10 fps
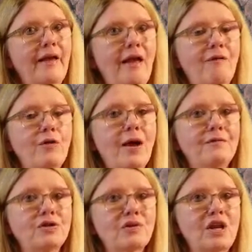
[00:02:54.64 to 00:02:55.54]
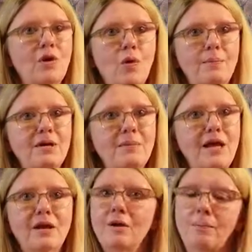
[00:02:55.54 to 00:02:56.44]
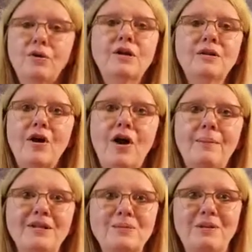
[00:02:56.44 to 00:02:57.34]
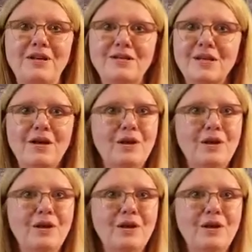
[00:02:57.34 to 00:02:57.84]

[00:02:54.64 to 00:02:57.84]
if you have a drink you want me to make, put it in the comments, please.